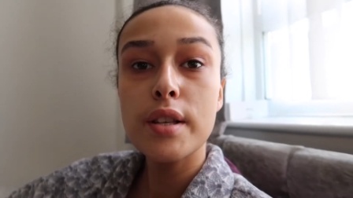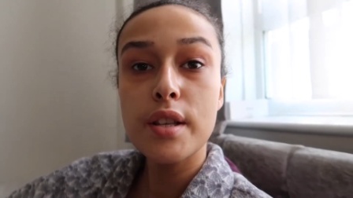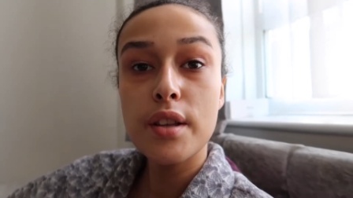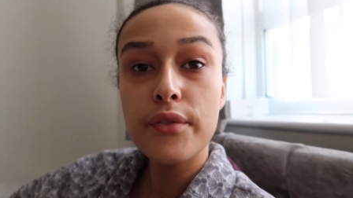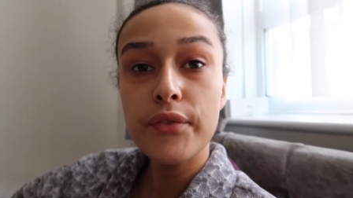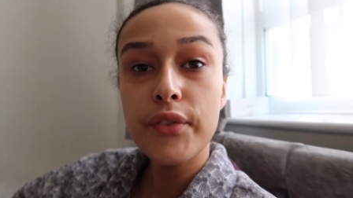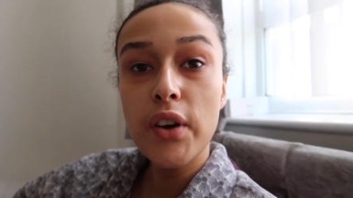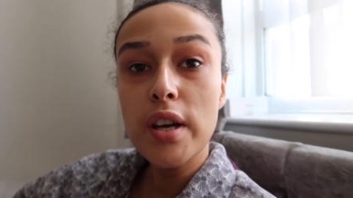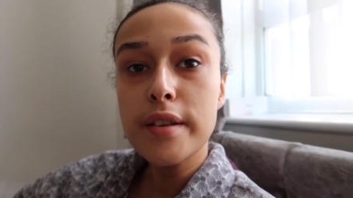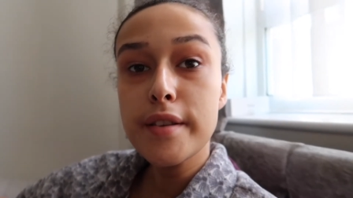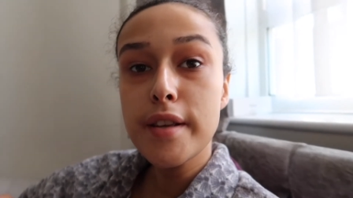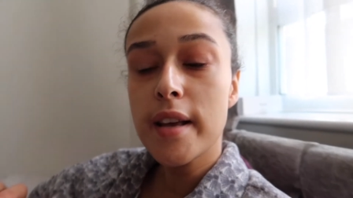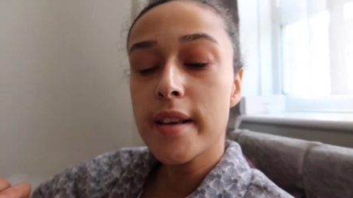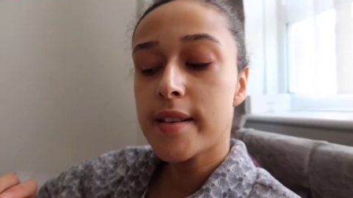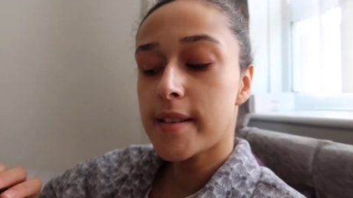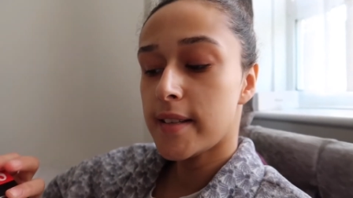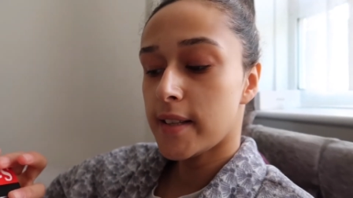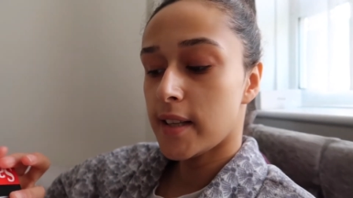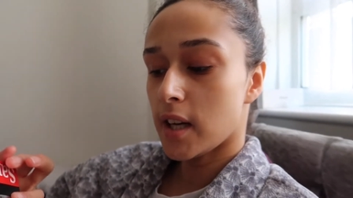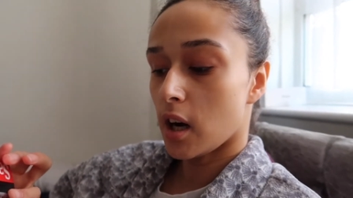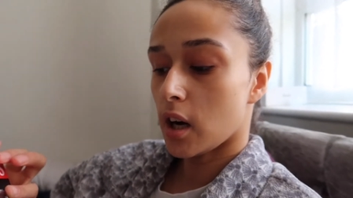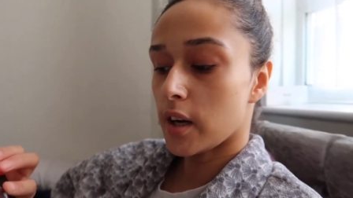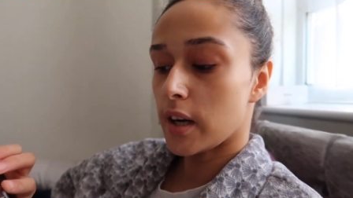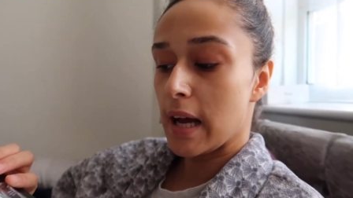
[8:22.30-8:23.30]
So the first
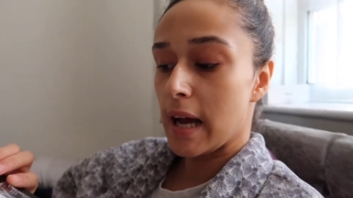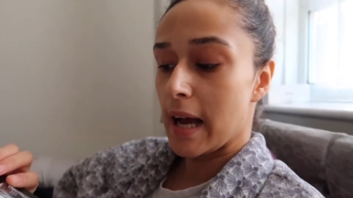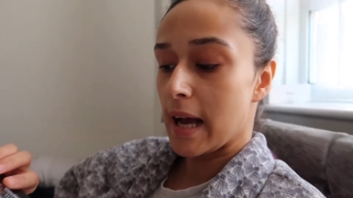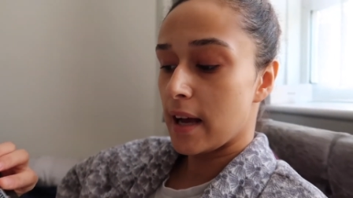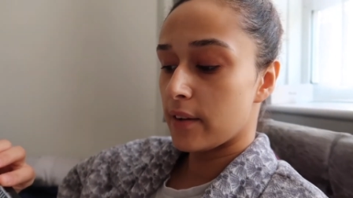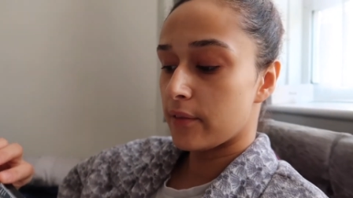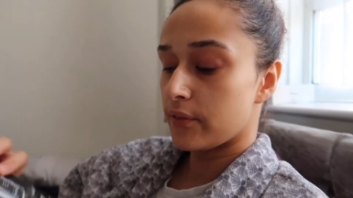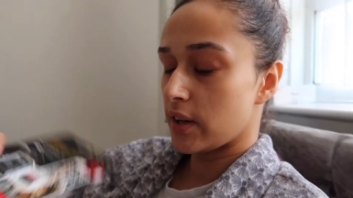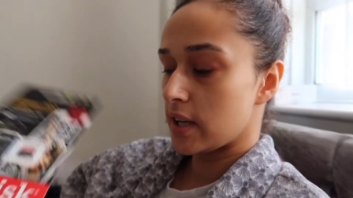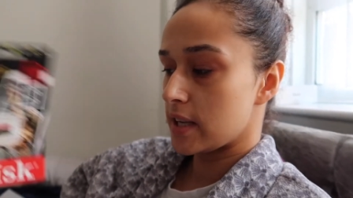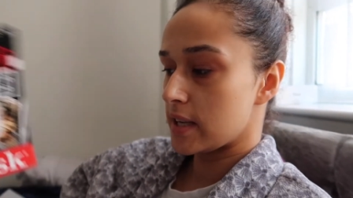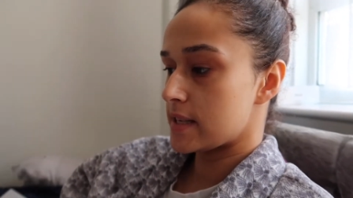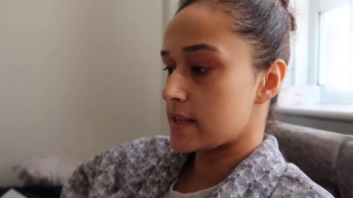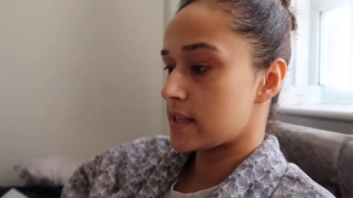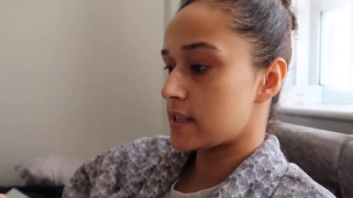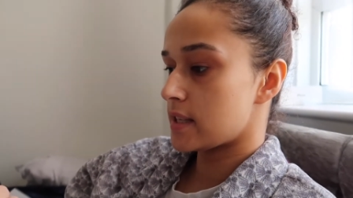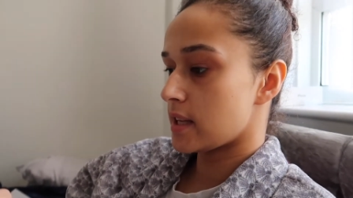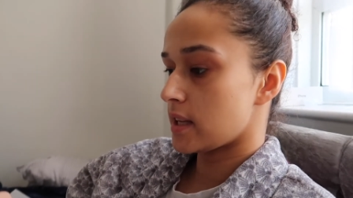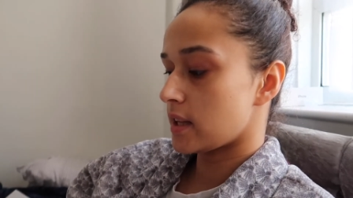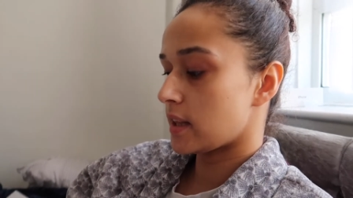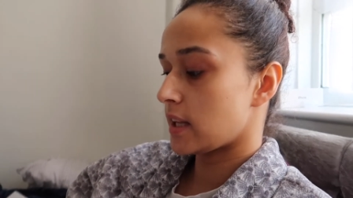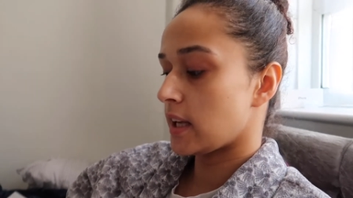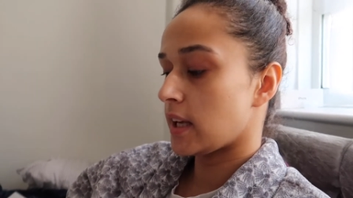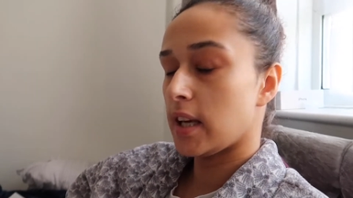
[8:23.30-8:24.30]
SD card I have
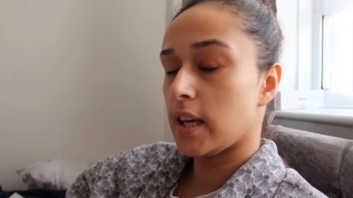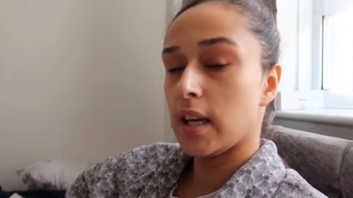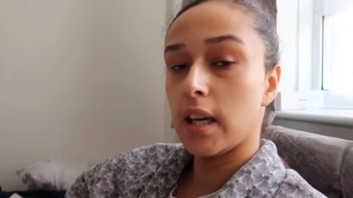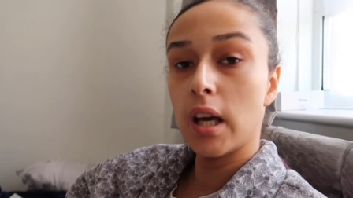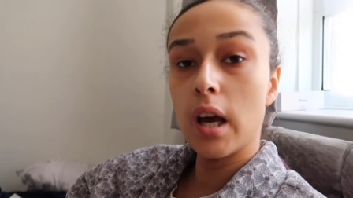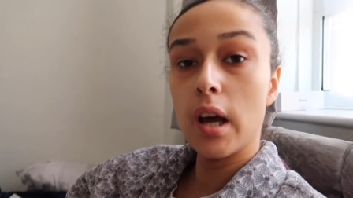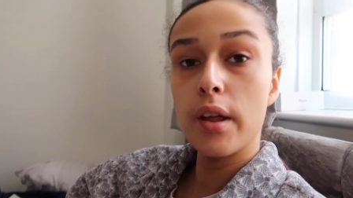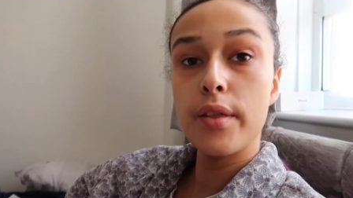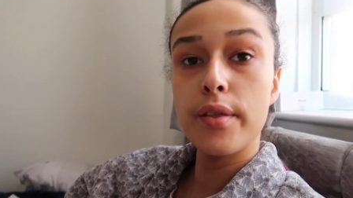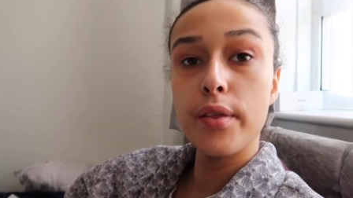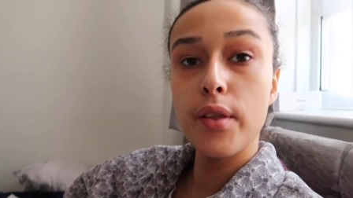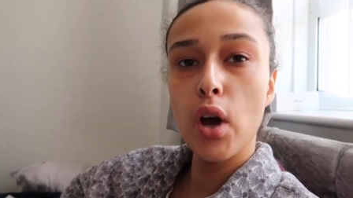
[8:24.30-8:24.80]
is the